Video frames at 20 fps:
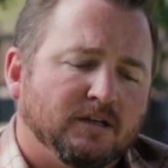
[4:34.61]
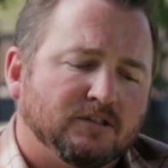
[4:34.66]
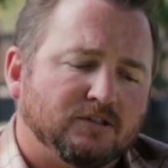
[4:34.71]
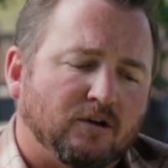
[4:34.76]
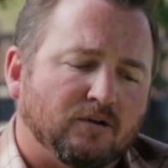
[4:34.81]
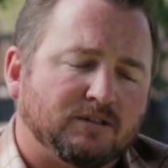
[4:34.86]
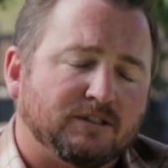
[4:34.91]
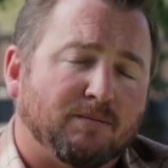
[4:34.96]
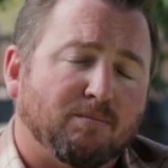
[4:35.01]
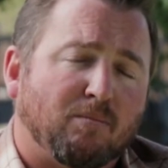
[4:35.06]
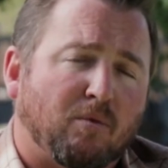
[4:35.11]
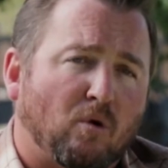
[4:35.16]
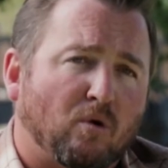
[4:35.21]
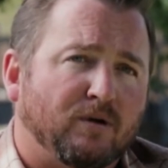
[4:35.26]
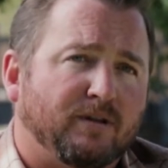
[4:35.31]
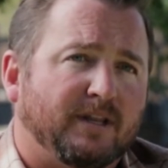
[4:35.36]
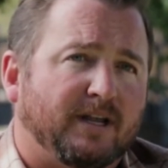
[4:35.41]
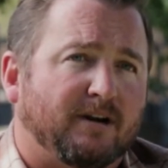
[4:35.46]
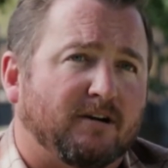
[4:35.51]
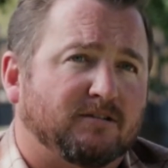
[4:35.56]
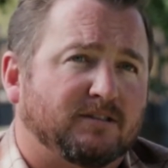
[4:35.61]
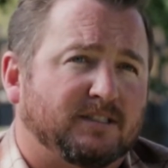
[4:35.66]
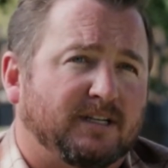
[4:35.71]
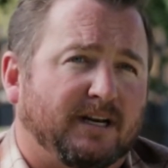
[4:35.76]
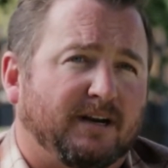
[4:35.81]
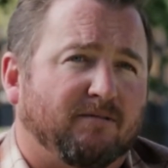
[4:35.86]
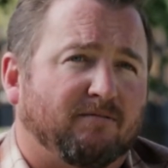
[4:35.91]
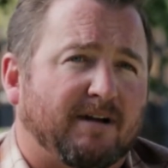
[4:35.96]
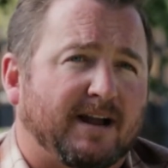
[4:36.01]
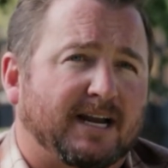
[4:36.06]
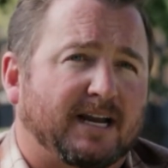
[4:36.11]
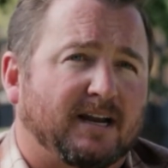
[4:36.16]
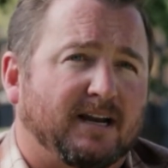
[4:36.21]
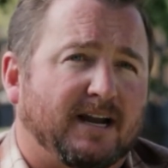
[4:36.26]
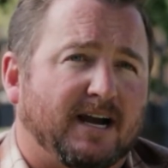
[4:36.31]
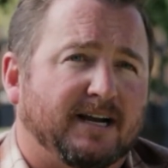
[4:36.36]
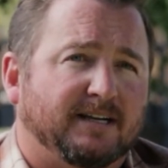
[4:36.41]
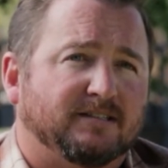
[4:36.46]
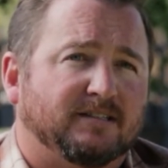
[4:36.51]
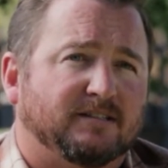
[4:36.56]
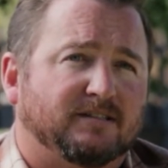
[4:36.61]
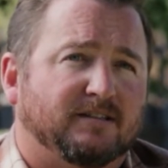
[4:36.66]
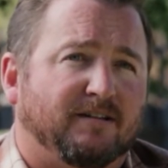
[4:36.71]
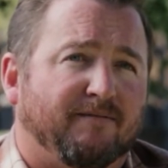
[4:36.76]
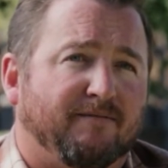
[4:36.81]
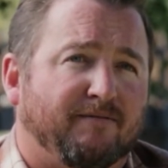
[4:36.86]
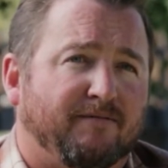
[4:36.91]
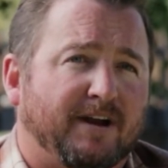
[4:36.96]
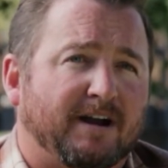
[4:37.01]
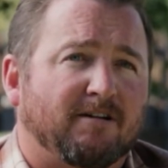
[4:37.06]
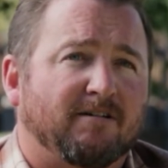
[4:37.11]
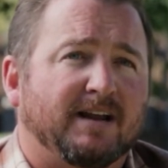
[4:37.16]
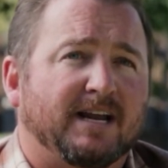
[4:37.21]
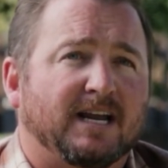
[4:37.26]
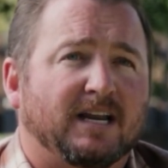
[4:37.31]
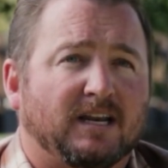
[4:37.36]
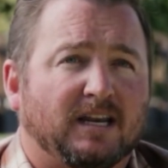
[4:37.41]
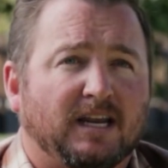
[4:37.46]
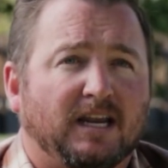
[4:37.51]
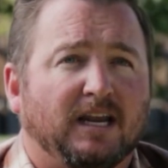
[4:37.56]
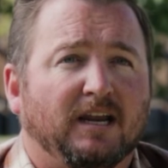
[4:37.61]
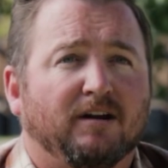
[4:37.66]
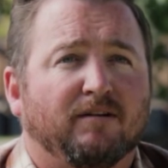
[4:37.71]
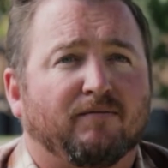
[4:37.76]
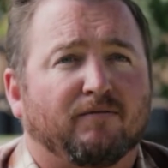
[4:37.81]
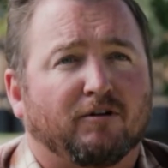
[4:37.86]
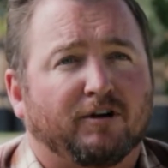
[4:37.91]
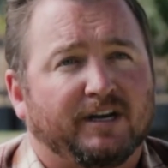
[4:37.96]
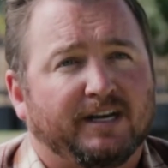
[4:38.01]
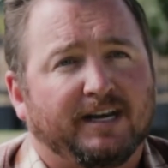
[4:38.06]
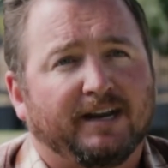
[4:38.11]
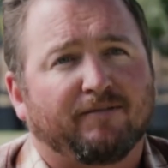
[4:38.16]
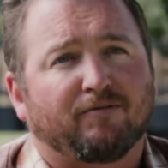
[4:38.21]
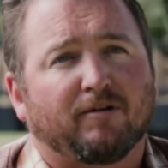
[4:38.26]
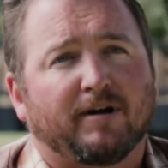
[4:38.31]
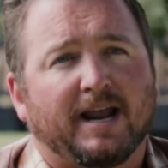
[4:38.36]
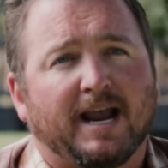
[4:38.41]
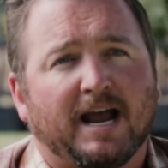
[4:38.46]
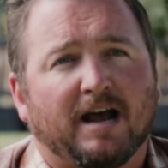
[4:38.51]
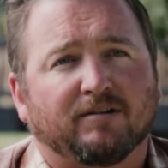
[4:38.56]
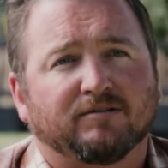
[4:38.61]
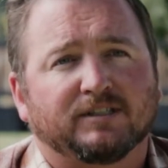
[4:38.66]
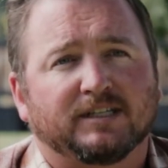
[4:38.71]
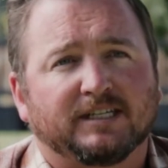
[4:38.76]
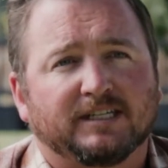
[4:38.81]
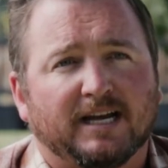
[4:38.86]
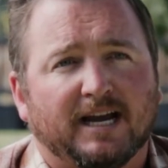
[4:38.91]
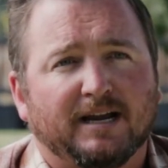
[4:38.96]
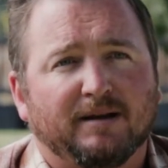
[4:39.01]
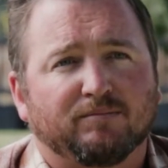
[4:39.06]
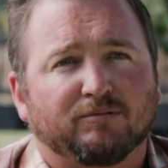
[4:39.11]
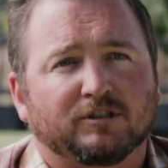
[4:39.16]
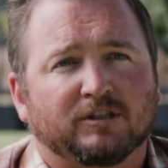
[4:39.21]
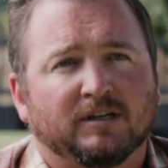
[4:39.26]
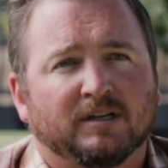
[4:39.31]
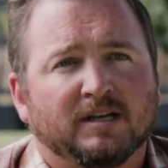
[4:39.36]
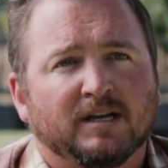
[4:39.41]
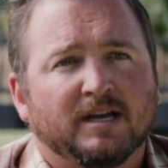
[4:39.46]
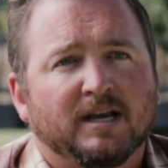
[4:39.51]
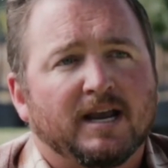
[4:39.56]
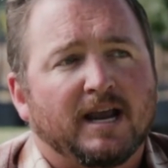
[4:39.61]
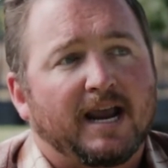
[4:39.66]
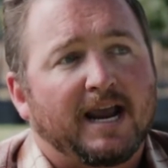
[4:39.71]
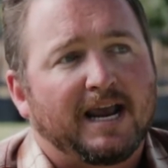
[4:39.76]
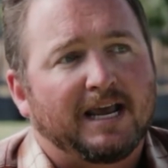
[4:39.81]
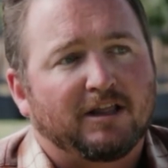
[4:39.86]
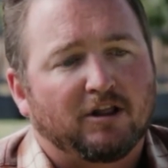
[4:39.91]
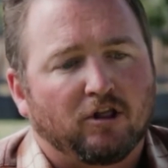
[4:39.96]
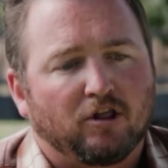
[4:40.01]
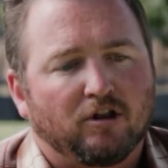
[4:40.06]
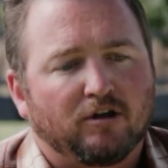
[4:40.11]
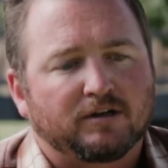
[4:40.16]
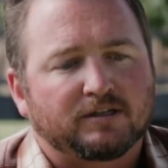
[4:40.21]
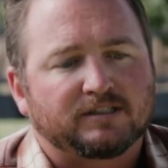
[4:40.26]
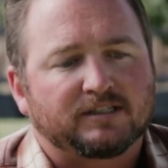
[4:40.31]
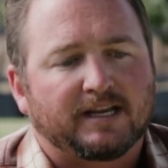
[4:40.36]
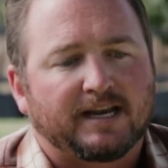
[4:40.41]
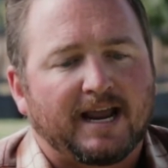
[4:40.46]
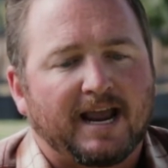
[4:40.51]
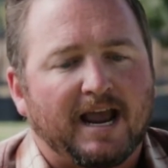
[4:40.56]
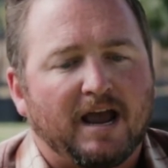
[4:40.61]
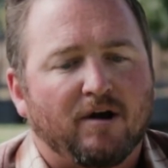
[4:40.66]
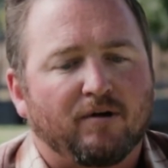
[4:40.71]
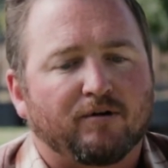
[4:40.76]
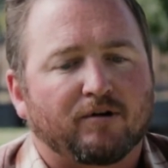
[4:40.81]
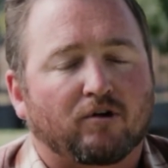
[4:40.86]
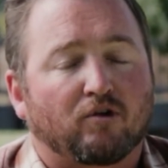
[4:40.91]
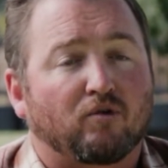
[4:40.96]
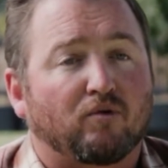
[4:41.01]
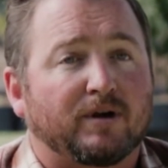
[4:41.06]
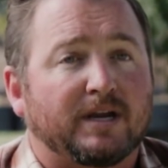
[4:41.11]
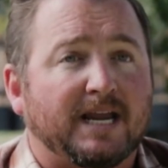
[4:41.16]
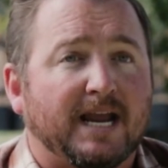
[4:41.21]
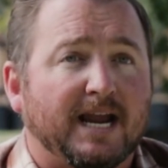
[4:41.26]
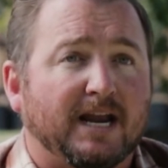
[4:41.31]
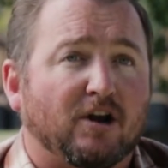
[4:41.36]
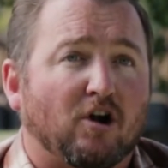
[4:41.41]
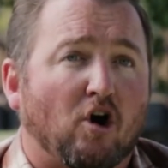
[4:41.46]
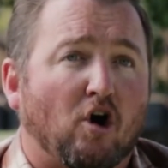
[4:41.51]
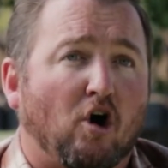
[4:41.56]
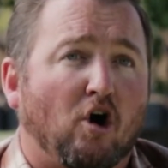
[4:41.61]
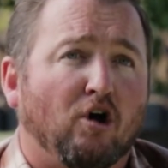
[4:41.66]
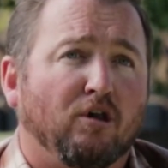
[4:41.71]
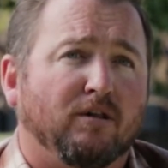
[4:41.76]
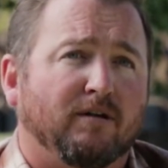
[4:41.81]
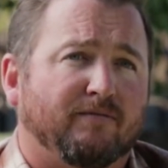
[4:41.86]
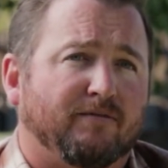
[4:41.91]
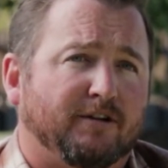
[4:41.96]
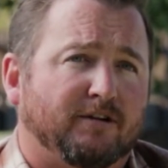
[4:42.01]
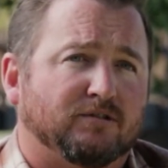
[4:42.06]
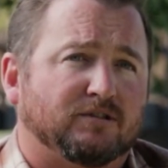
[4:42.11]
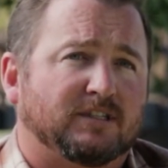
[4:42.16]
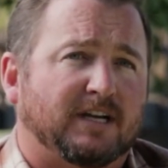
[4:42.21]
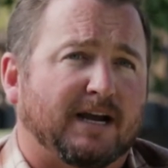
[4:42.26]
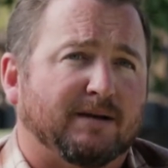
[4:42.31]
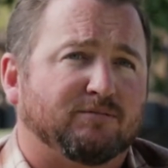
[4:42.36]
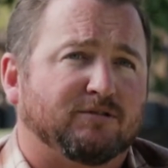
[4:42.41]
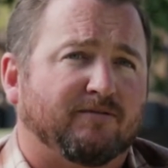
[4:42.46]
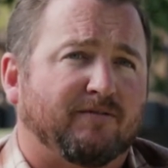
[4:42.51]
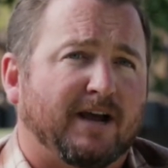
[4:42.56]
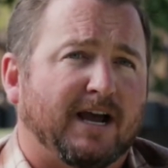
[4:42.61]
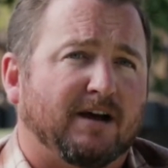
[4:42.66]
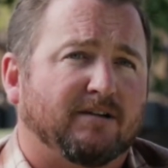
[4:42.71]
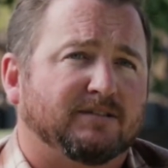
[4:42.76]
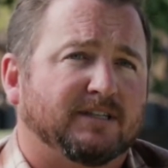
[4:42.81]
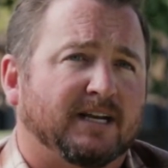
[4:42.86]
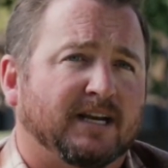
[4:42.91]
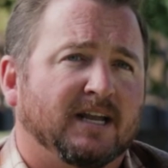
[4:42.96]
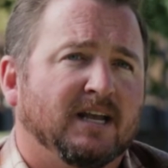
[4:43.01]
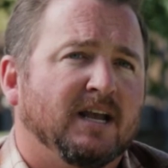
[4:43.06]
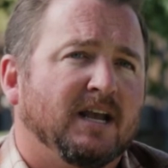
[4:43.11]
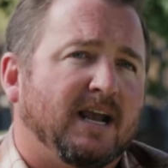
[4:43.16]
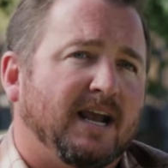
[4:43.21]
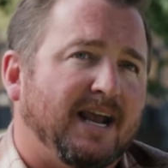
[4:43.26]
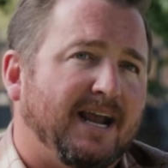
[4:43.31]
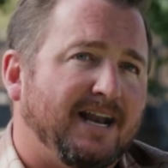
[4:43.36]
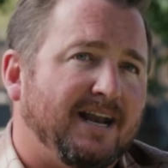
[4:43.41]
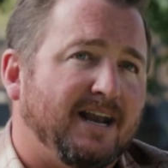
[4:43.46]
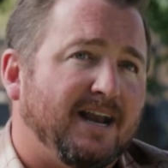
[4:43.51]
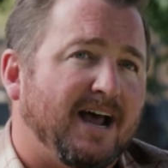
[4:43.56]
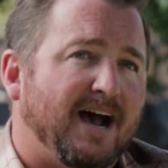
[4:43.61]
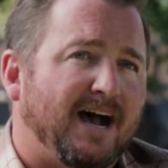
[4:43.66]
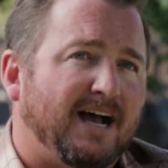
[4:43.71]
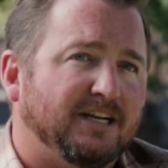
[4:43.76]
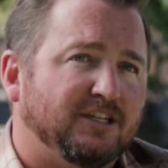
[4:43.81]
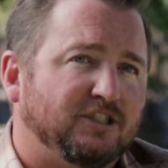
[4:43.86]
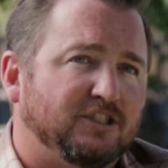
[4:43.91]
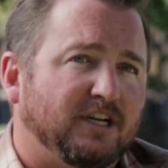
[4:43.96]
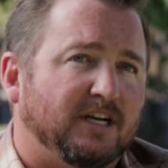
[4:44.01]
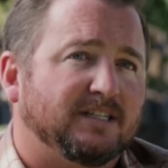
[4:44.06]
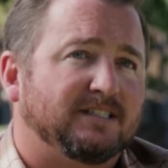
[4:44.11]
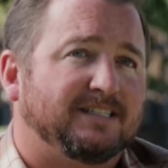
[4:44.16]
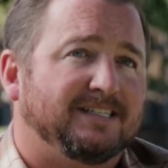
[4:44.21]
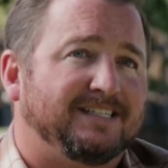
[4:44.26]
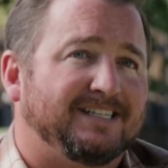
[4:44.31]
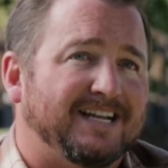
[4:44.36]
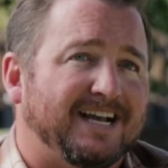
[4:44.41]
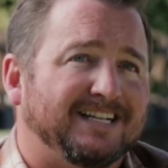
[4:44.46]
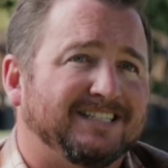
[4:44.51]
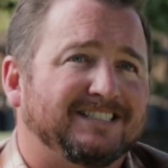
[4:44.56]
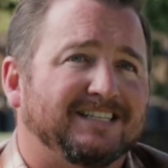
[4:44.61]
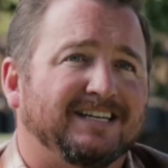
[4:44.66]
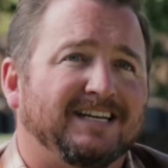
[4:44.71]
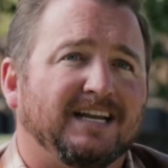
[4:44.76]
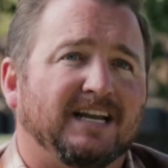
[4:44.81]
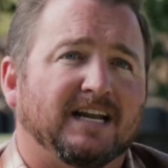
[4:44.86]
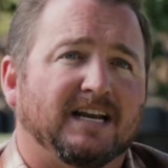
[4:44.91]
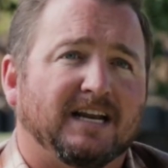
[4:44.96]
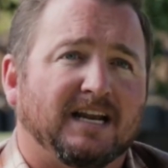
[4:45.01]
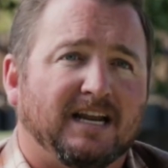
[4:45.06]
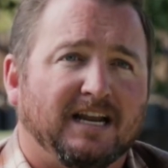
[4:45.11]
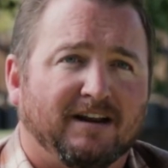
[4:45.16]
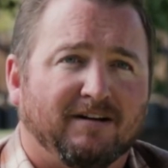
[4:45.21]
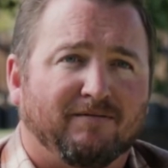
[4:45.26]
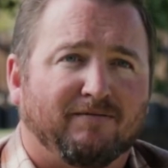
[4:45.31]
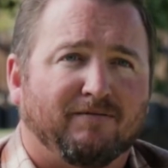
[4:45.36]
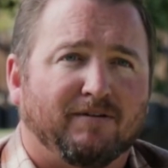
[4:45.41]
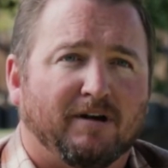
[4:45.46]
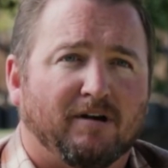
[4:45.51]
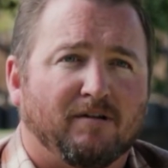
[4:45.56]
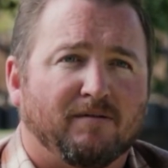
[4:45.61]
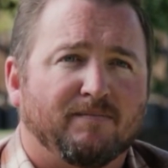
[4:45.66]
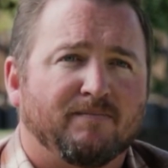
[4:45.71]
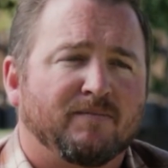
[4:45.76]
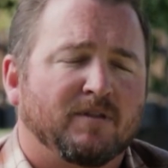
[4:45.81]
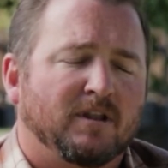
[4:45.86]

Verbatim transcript: So it's important that our city recognizes the varying need for different housing types and looks at how to create all of those types of housing and not just density and infill.